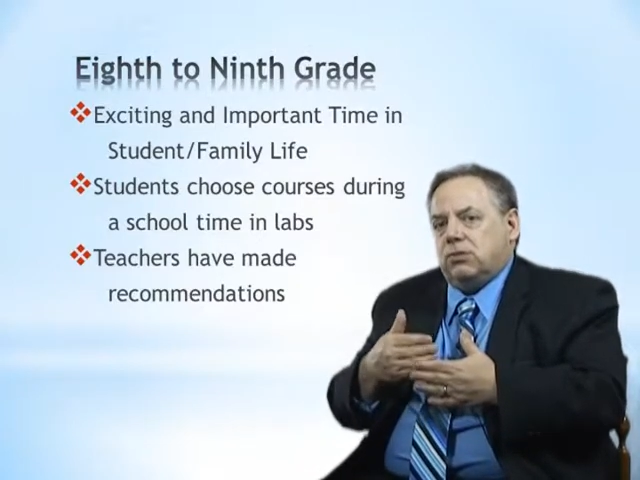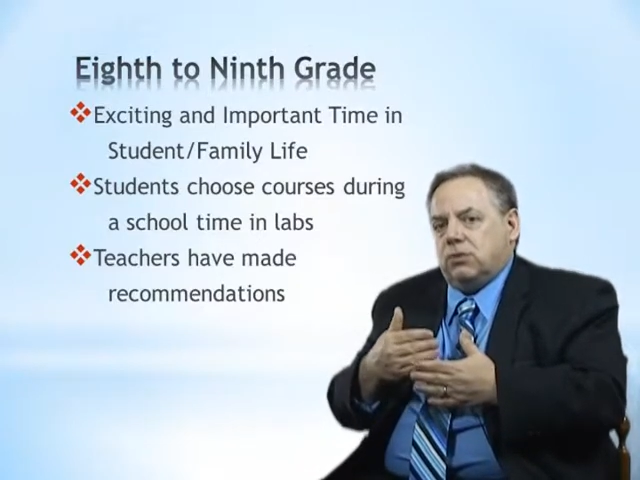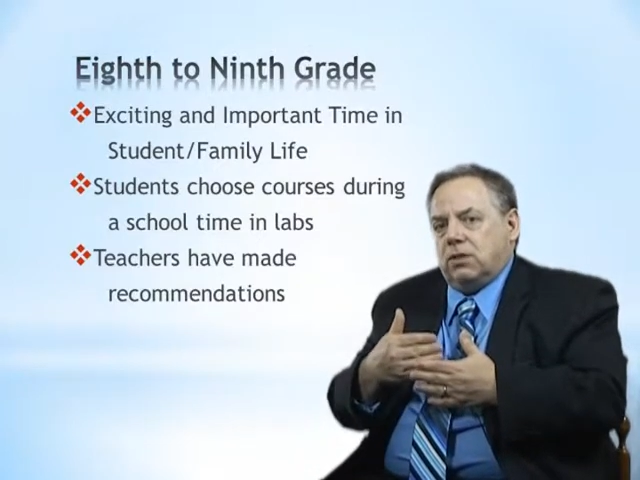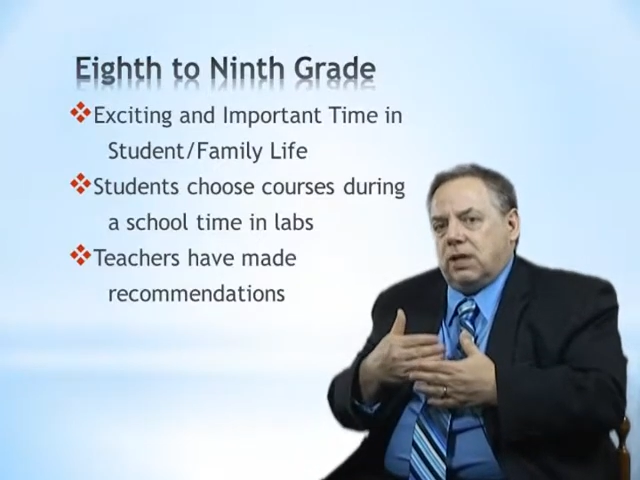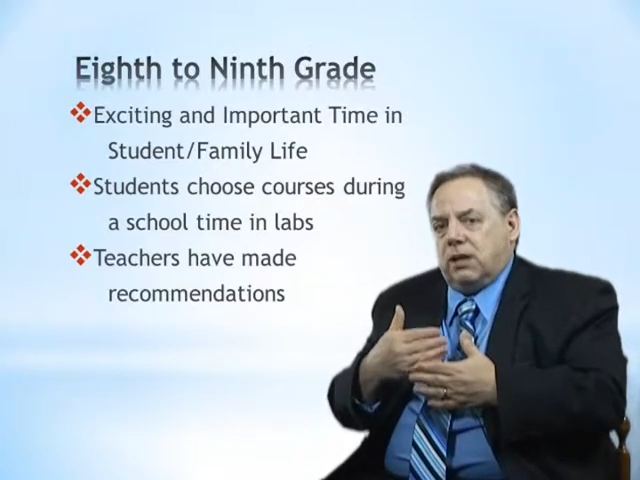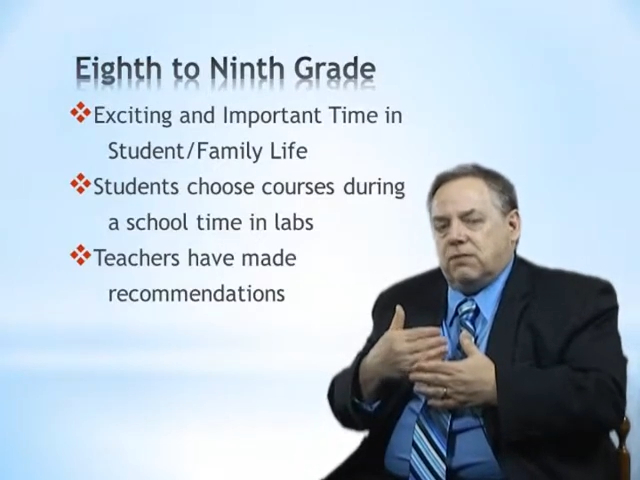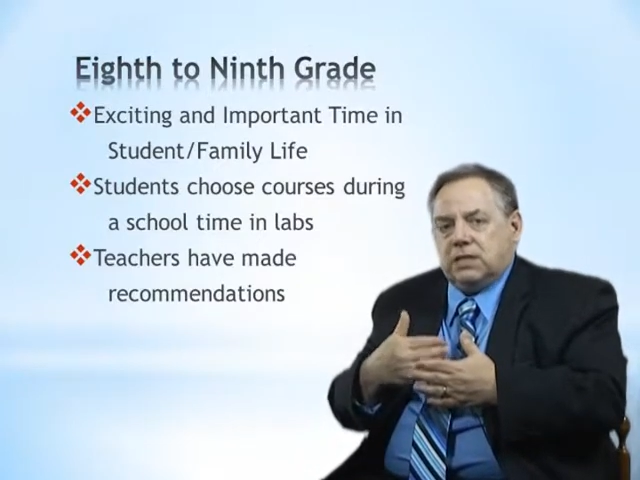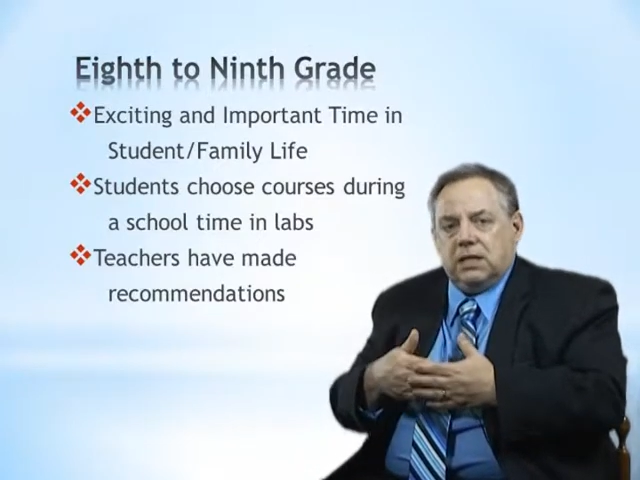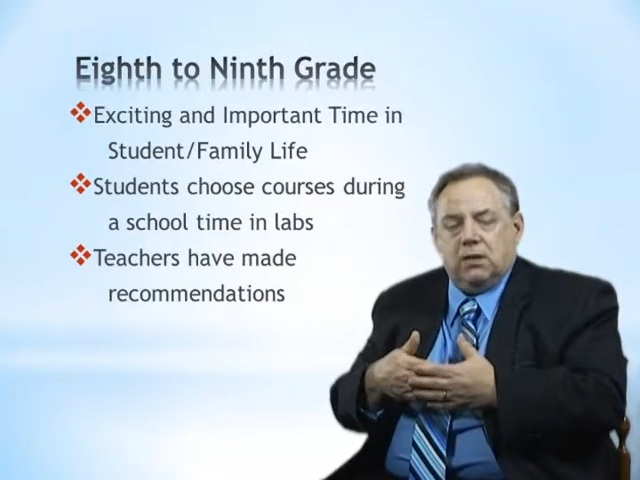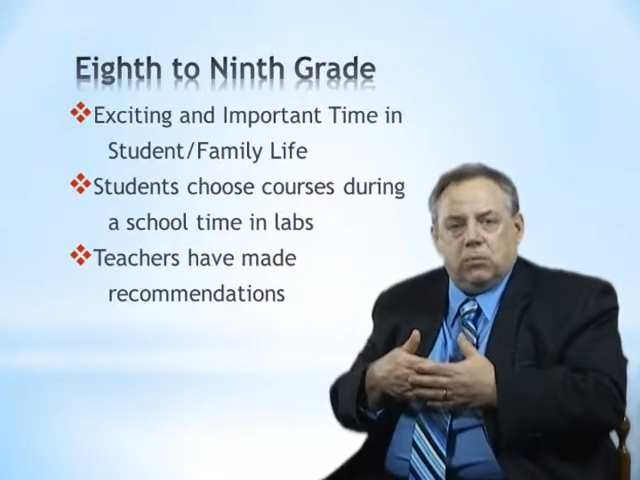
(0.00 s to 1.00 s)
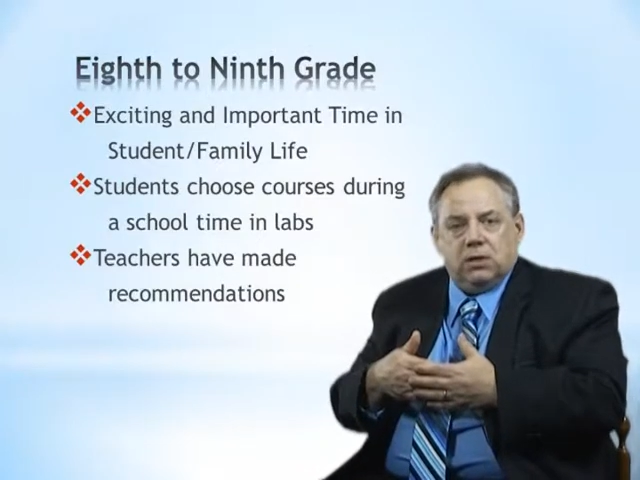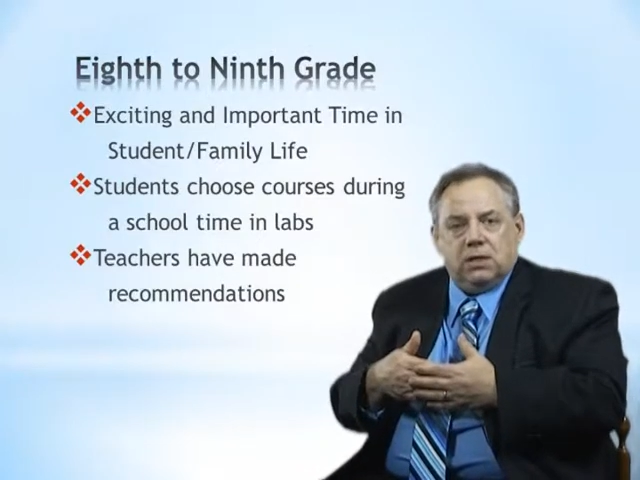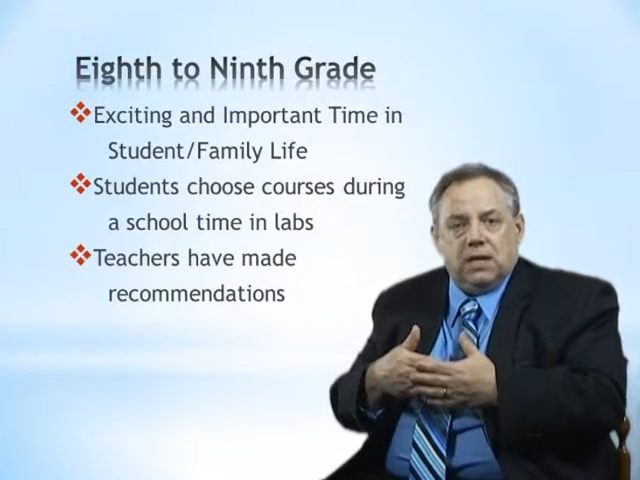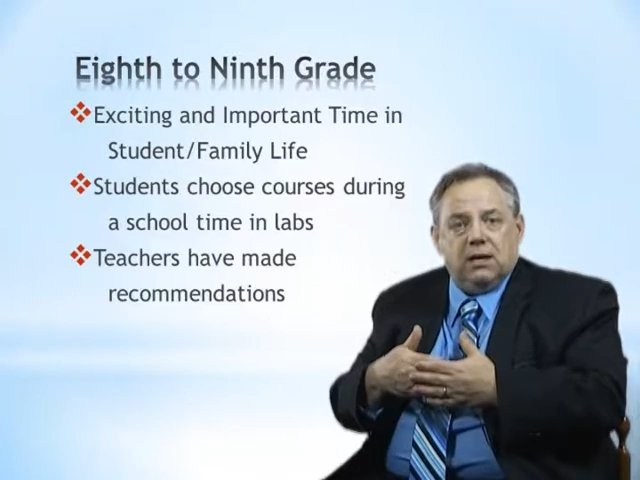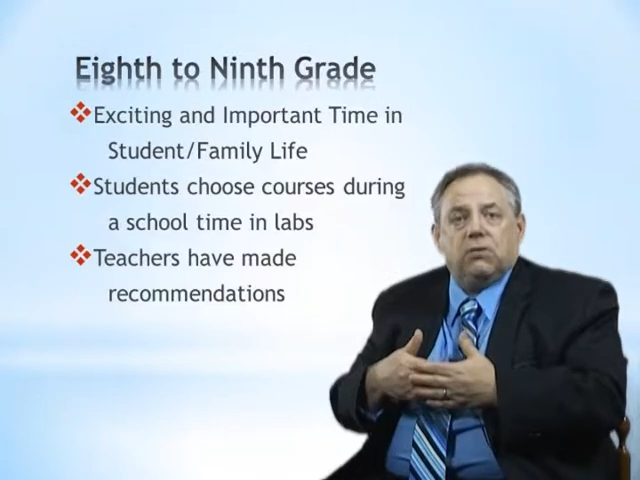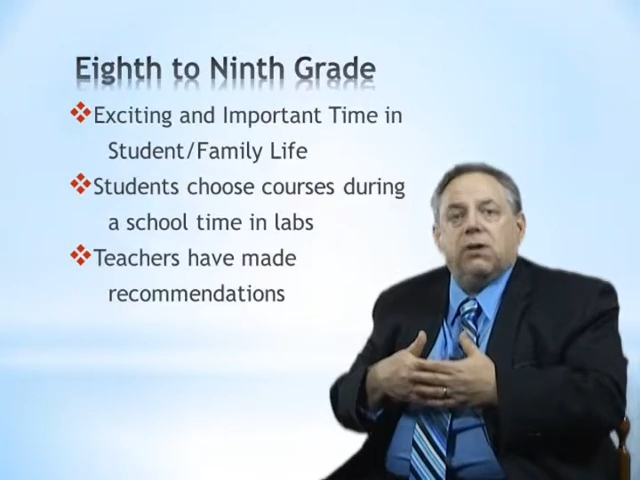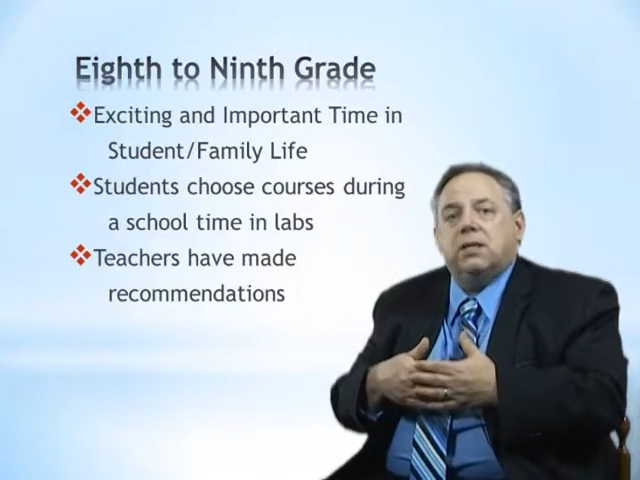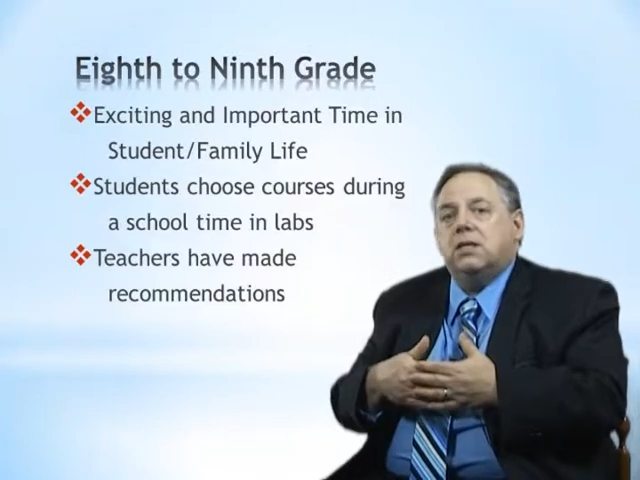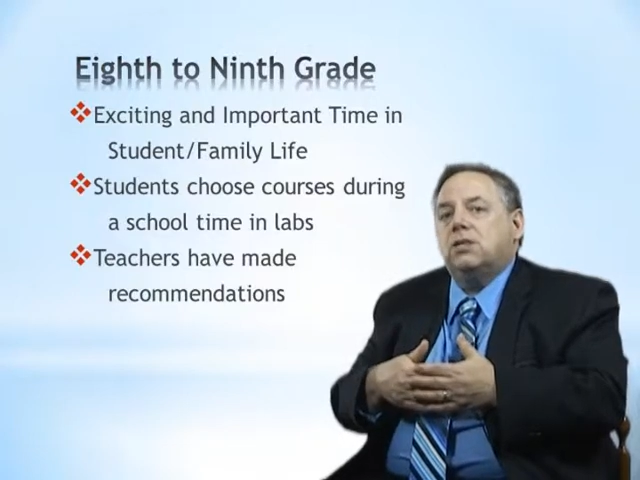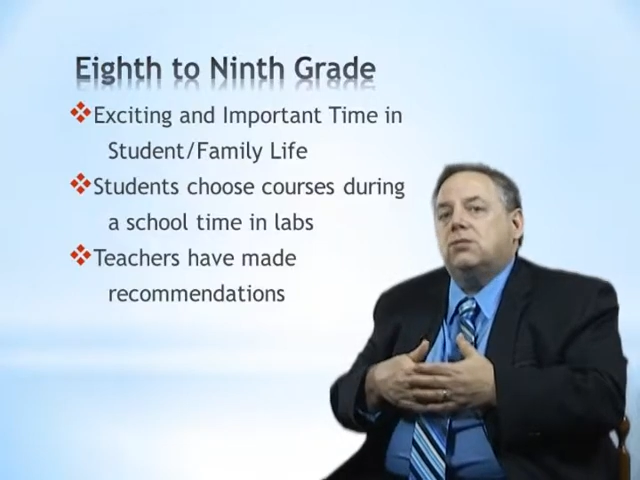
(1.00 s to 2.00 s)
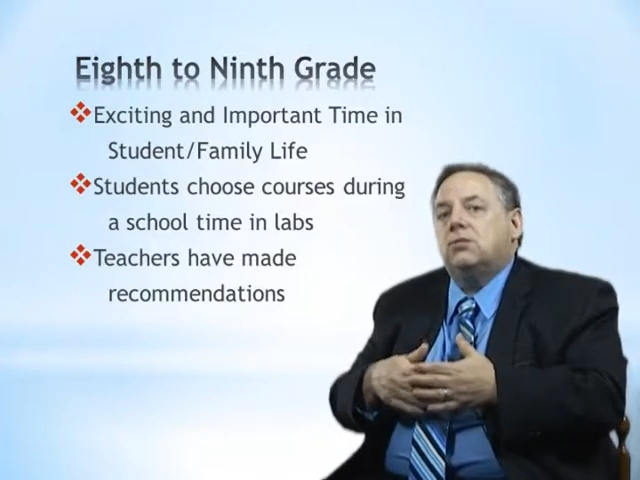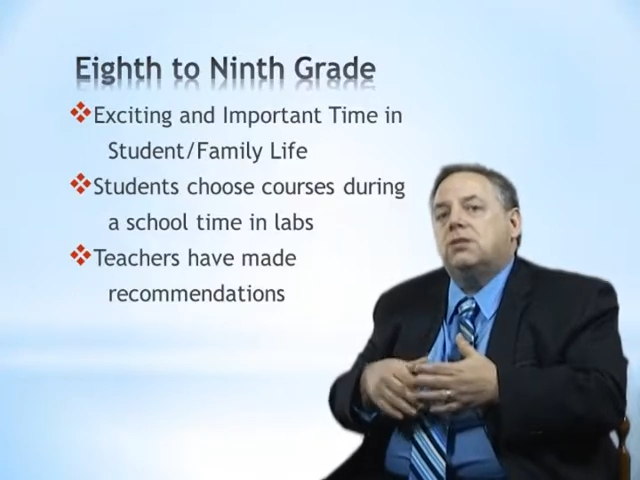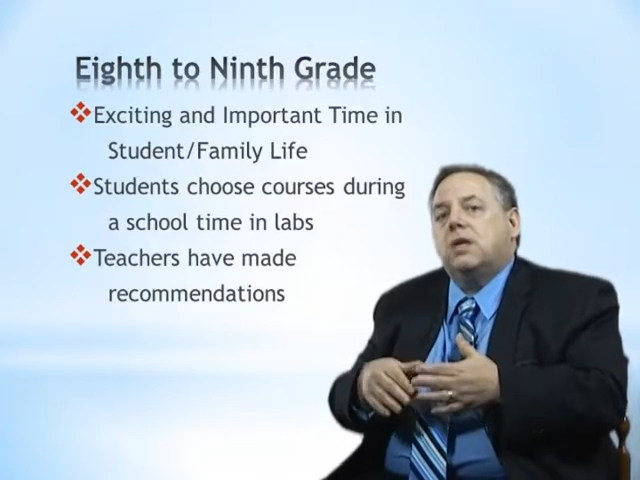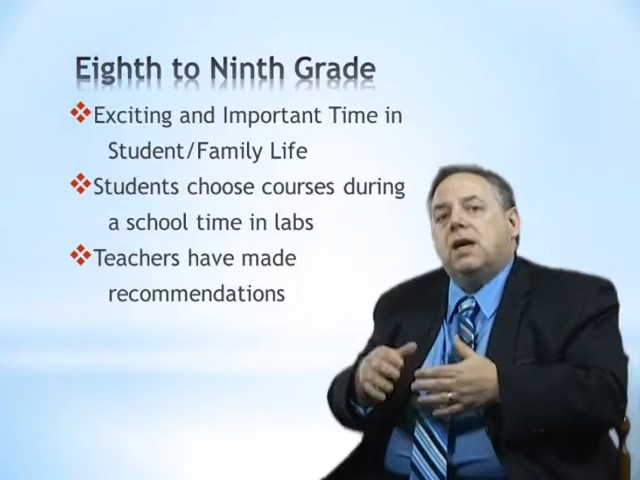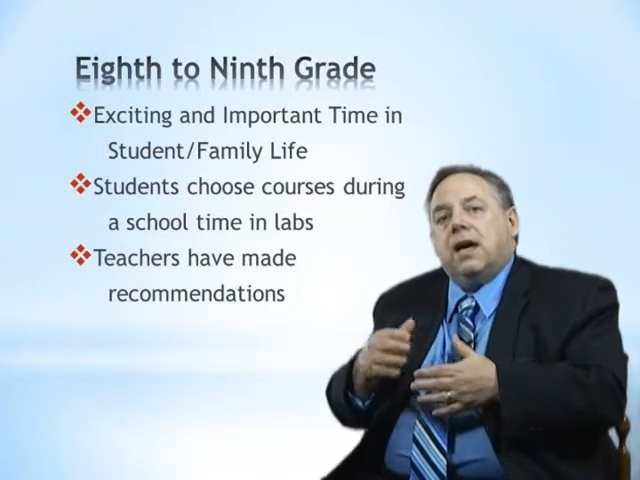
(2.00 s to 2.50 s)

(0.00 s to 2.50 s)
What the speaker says: should have seen what the 8th grade teachers